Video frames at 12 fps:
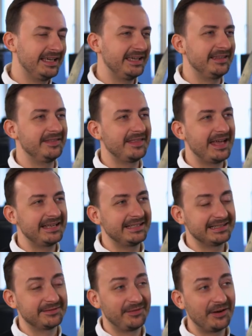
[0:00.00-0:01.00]
in that
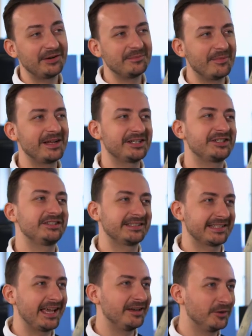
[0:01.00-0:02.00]
it's very much
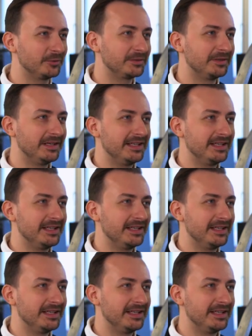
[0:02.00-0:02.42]
siloed.